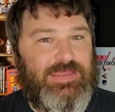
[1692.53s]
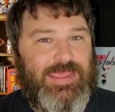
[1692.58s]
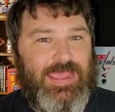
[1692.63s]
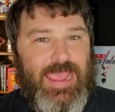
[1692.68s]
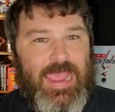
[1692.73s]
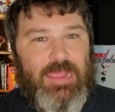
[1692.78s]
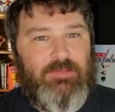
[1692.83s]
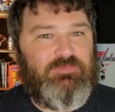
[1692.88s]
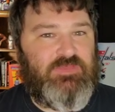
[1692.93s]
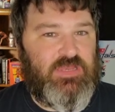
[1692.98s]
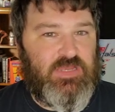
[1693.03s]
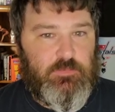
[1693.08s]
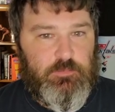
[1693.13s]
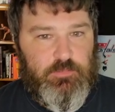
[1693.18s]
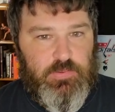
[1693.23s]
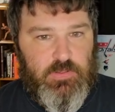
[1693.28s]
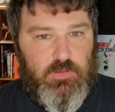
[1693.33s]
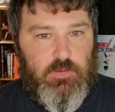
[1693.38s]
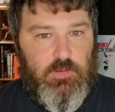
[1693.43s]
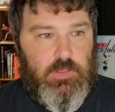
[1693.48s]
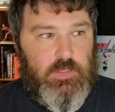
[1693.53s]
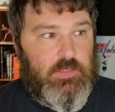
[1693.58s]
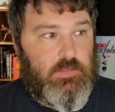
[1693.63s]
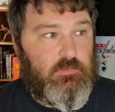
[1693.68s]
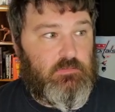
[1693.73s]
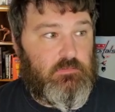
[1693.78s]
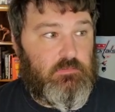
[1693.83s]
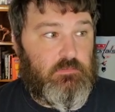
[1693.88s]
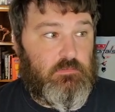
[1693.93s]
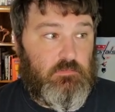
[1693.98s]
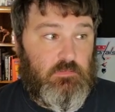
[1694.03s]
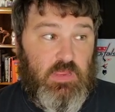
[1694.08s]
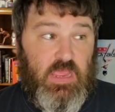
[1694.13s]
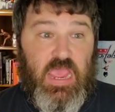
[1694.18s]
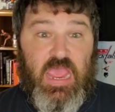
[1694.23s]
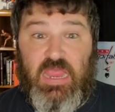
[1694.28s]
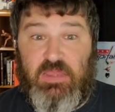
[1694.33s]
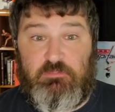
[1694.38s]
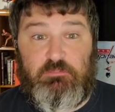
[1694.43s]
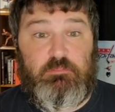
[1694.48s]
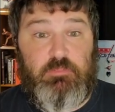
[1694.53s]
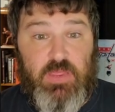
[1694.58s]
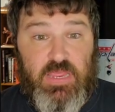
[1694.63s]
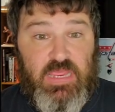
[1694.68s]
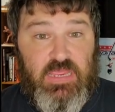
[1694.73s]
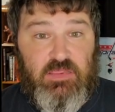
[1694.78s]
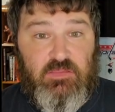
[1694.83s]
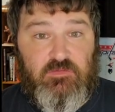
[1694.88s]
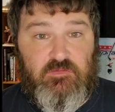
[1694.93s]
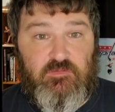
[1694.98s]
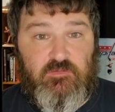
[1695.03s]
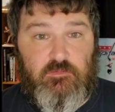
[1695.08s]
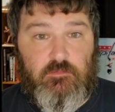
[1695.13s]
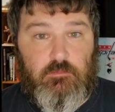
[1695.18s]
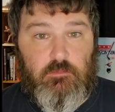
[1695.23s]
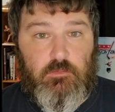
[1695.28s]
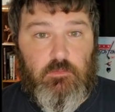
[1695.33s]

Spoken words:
captain ability at base